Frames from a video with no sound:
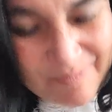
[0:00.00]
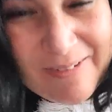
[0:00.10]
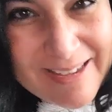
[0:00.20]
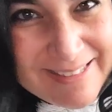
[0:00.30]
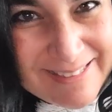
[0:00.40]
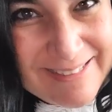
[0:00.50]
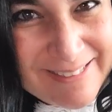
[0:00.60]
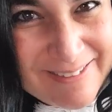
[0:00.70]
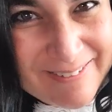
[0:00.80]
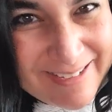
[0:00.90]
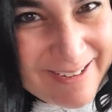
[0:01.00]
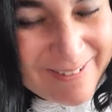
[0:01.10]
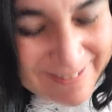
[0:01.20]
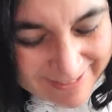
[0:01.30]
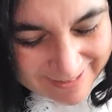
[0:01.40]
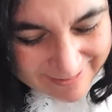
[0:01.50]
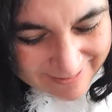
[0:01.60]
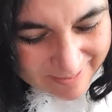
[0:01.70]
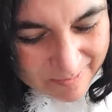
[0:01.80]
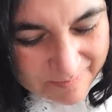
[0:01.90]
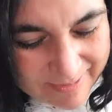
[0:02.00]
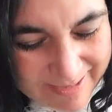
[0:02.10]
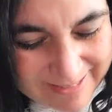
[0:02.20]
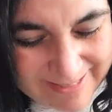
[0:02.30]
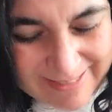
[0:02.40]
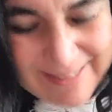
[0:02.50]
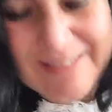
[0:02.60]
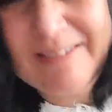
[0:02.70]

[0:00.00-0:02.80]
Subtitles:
you hear it. Oh my goodness.